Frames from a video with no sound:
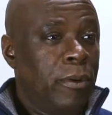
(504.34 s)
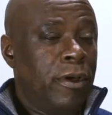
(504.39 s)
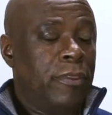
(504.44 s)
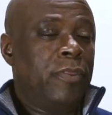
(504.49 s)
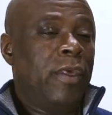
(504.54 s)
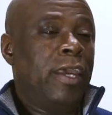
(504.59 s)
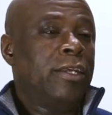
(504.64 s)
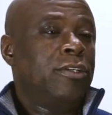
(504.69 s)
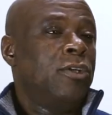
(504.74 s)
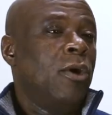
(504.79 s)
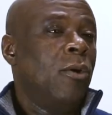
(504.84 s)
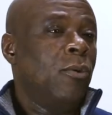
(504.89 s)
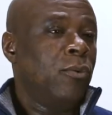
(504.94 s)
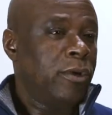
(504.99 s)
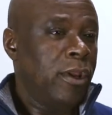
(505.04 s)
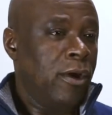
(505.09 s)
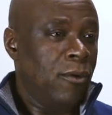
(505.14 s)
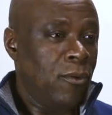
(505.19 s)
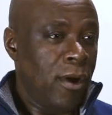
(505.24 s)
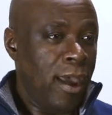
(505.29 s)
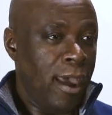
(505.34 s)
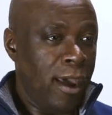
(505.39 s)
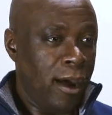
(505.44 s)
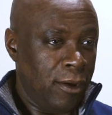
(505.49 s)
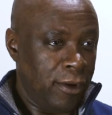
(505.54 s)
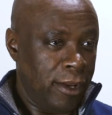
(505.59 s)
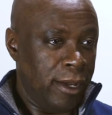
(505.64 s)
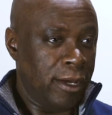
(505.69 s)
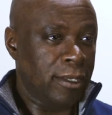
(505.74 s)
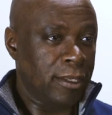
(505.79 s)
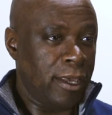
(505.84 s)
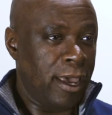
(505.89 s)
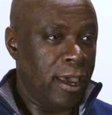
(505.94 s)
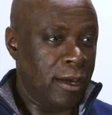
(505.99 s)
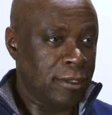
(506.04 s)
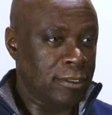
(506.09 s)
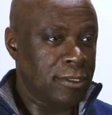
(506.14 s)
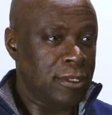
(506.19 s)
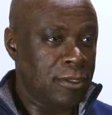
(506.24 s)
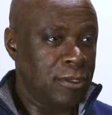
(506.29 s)
but they don't know how to
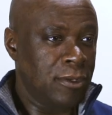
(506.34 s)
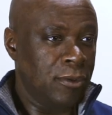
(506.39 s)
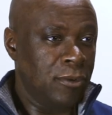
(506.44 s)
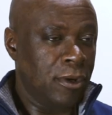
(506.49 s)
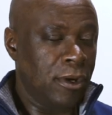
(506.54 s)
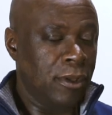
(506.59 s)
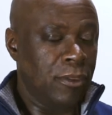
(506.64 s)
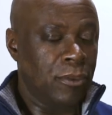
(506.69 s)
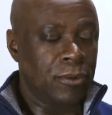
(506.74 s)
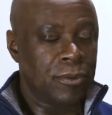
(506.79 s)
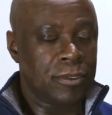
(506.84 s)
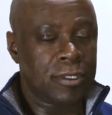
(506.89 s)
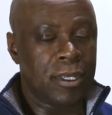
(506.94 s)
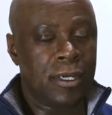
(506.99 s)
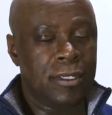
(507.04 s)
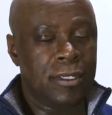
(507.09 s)
execute on those